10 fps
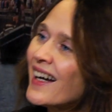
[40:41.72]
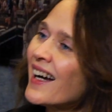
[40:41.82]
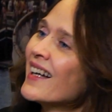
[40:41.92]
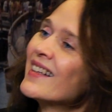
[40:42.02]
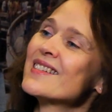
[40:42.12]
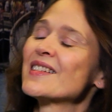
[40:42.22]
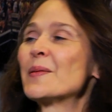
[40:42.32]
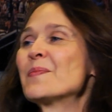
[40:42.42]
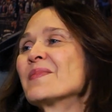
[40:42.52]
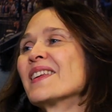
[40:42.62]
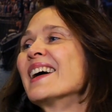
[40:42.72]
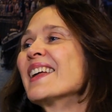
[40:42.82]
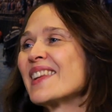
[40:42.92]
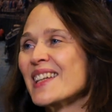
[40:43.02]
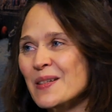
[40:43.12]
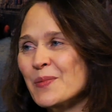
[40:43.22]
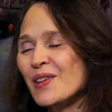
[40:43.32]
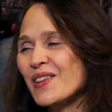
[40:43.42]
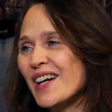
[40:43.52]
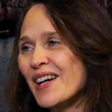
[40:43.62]
Oh. And that's a
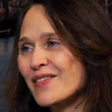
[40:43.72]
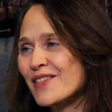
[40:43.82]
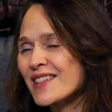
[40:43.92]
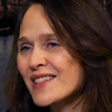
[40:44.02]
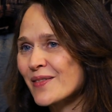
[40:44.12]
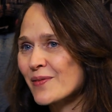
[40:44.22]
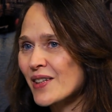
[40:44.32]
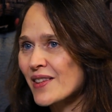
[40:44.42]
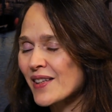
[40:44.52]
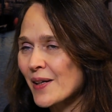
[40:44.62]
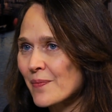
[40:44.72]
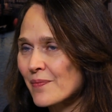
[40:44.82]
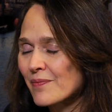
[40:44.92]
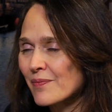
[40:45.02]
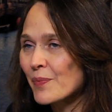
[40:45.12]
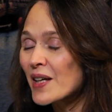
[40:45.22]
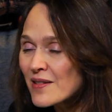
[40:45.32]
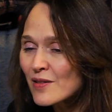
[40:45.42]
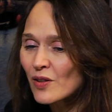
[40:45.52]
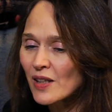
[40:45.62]
book that I've written with,
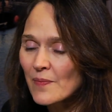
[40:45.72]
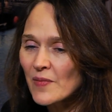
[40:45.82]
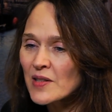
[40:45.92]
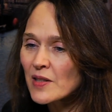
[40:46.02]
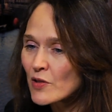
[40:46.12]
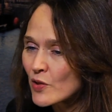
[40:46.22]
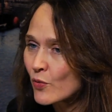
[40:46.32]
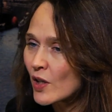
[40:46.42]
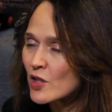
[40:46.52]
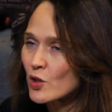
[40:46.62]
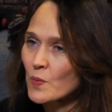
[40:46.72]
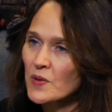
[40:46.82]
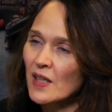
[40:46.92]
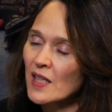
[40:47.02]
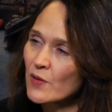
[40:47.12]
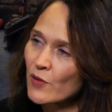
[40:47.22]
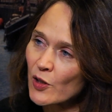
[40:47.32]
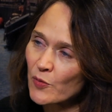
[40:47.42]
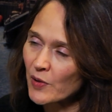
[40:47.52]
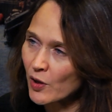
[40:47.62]
based on a series of workshops that I
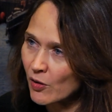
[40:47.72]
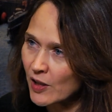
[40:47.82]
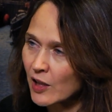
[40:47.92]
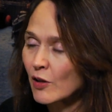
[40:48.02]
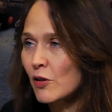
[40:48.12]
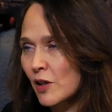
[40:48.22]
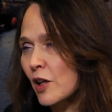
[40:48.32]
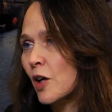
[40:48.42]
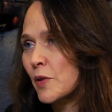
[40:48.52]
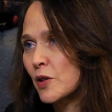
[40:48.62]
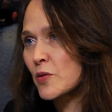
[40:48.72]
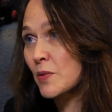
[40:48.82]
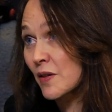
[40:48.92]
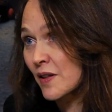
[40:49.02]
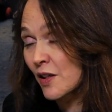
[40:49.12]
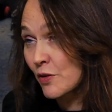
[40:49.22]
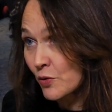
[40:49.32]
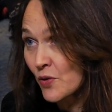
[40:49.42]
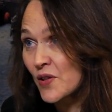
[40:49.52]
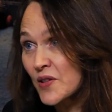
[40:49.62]
developed with my colleague Yoko Akama, who's one of the other
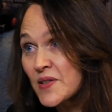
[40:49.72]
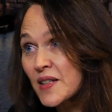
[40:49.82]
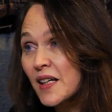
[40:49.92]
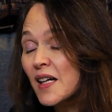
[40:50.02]
authors.